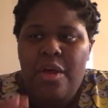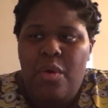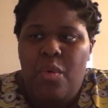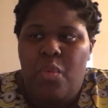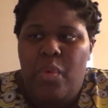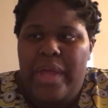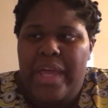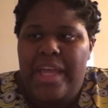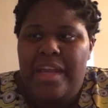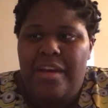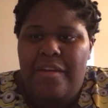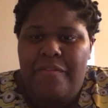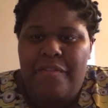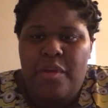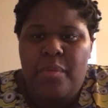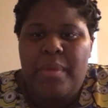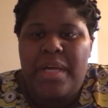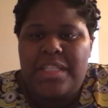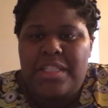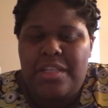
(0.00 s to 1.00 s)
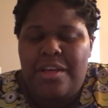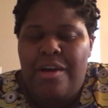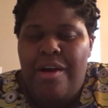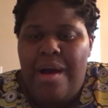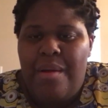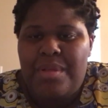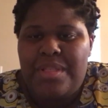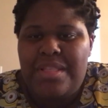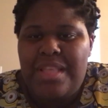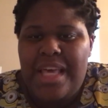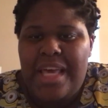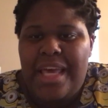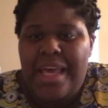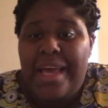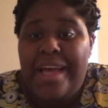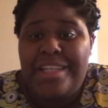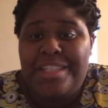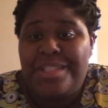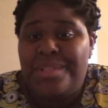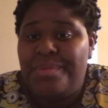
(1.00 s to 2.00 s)
when a few months ago I was
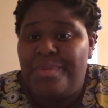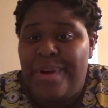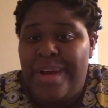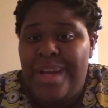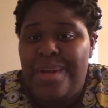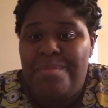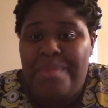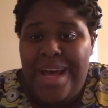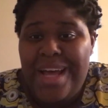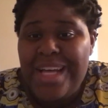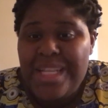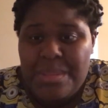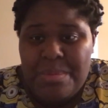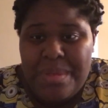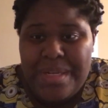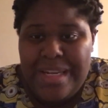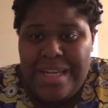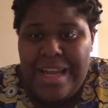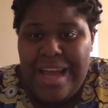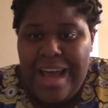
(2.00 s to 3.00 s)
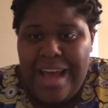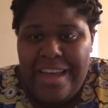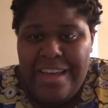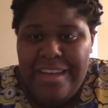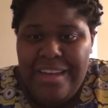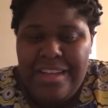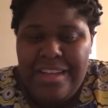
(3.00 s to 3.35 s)
thinking I just wanted my husband and I.